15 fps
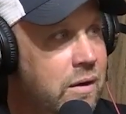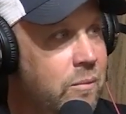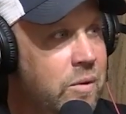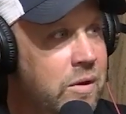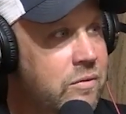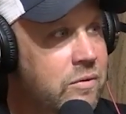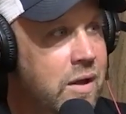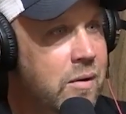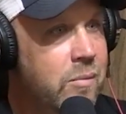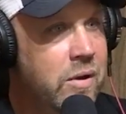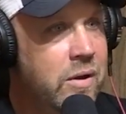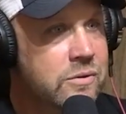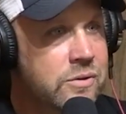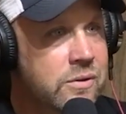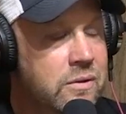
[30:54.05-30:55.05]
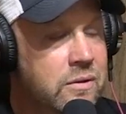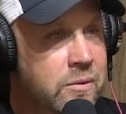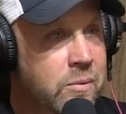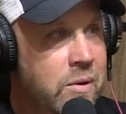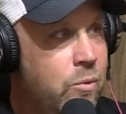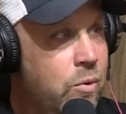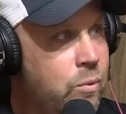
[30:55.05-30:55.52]
I mean, it's not about shooting a
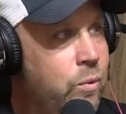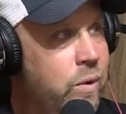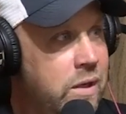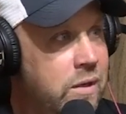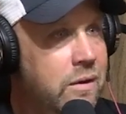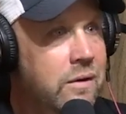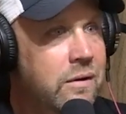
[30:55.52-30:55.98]
limit. I want to win.